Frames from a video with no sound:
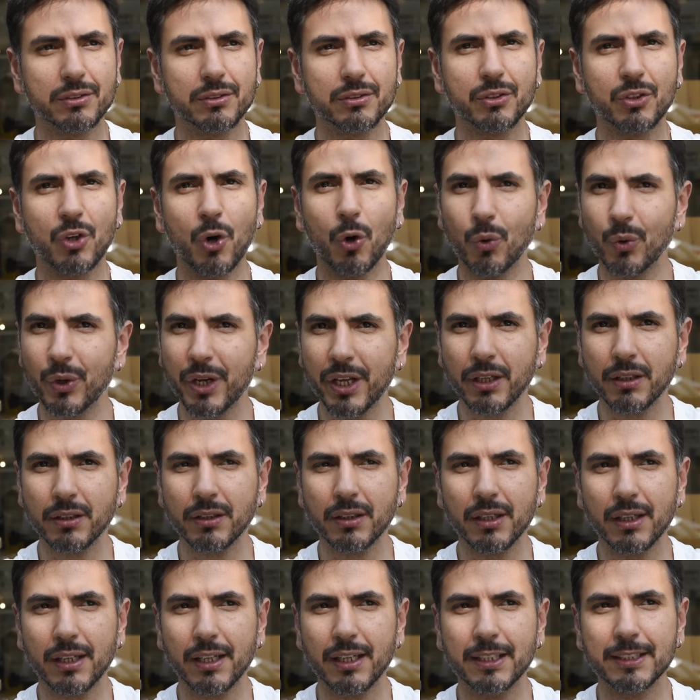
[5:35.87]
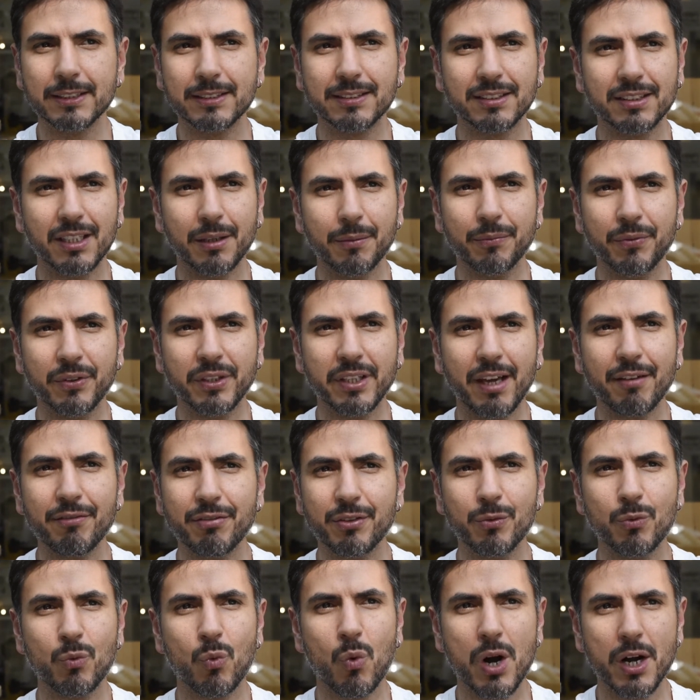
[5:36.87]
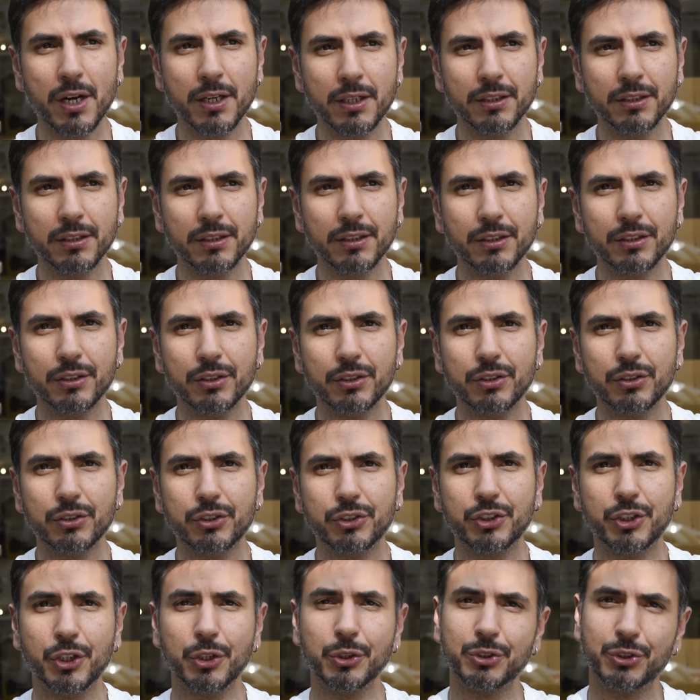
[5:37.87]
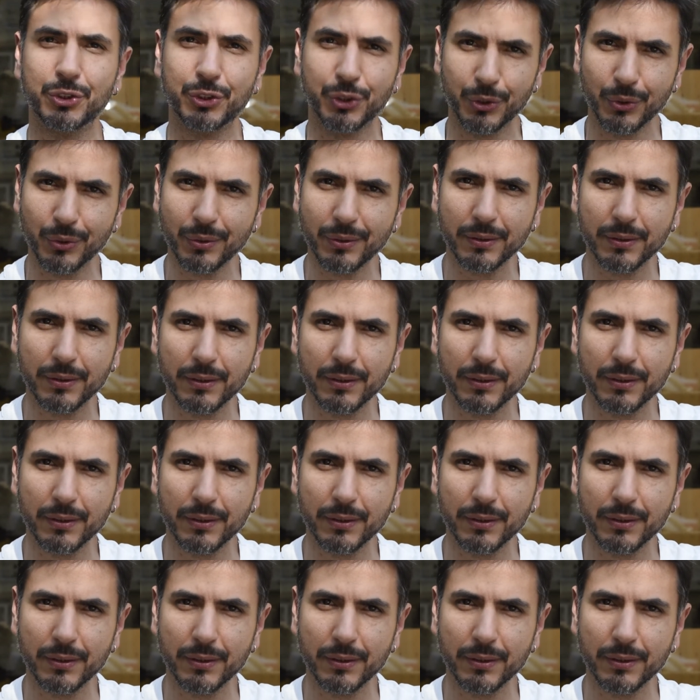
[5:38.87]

coding is something everyone should do.